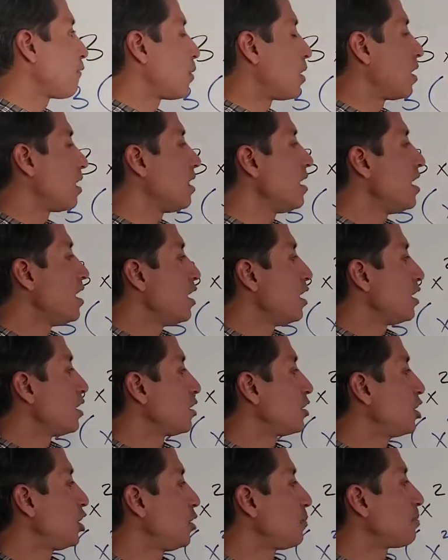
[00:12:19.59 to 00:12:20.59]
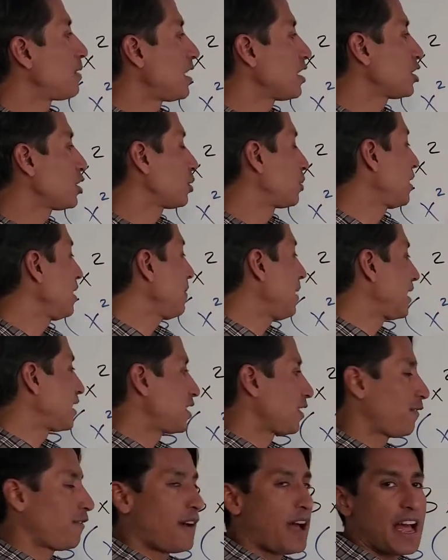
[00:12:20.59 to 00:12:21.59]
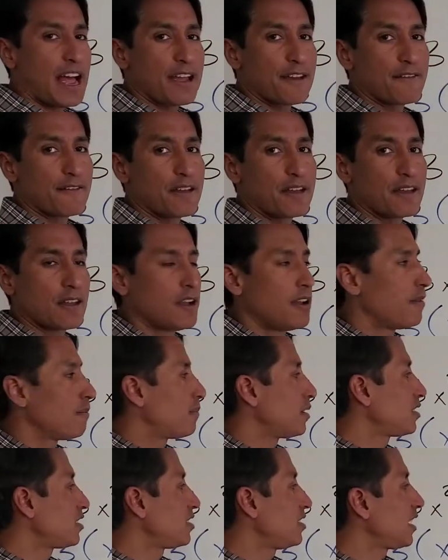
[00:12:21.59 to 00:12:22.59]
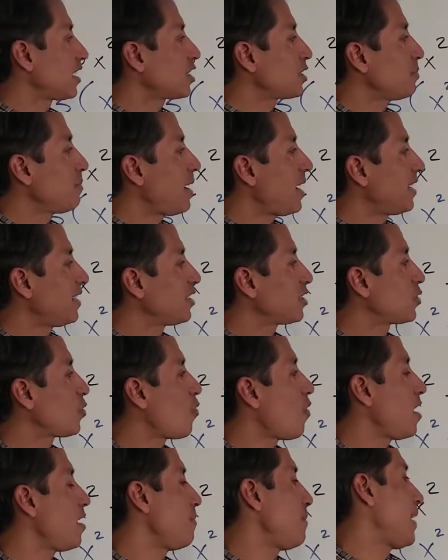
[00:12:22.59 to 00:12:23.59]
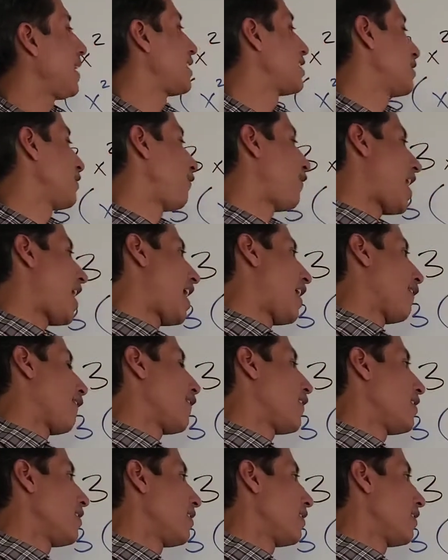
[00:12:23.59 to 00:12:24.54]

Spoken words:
Well, 2 plus 3 makes a 5, but 6 minus 1 makes a 5.